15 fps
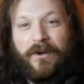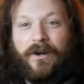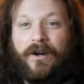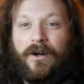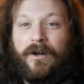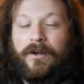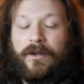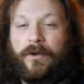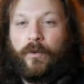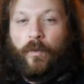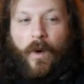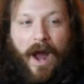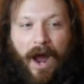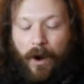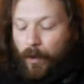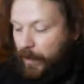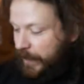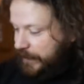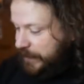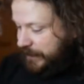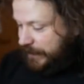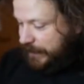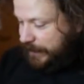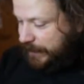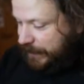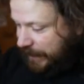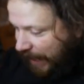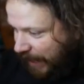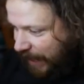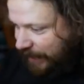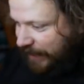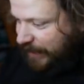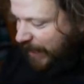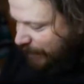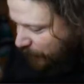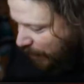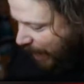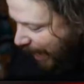Oh, wow. That's insane. That never